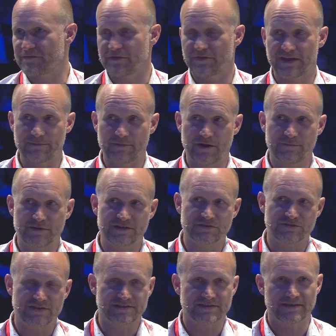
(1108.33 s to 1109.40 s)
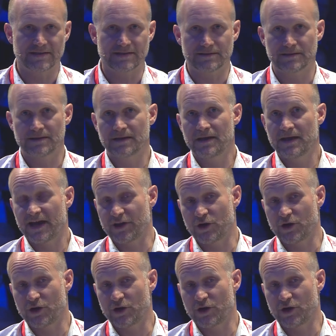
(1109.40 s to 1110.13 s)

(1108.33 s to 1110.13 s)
that they might be interested in, and